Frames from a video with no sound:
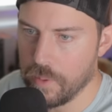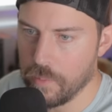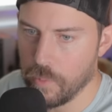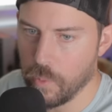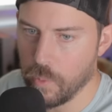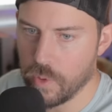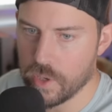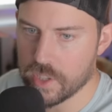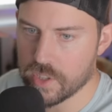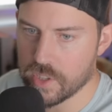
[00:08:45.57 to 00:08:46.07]

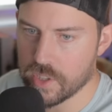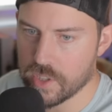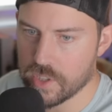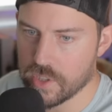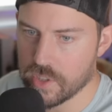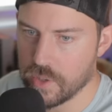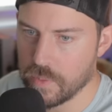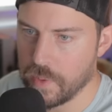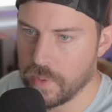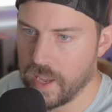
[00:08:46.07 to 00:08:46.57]
which
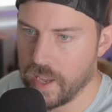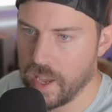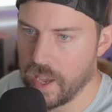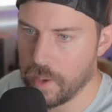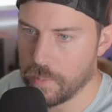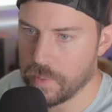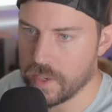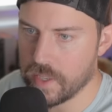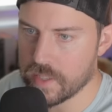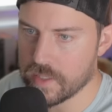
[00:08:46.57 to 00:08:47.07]
should be
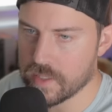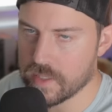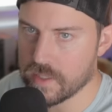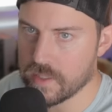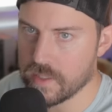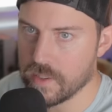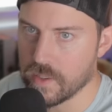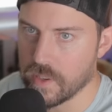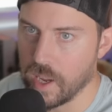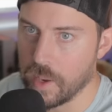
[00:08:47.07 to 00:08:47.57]
happening
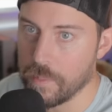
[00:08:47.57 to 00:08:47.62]
soon.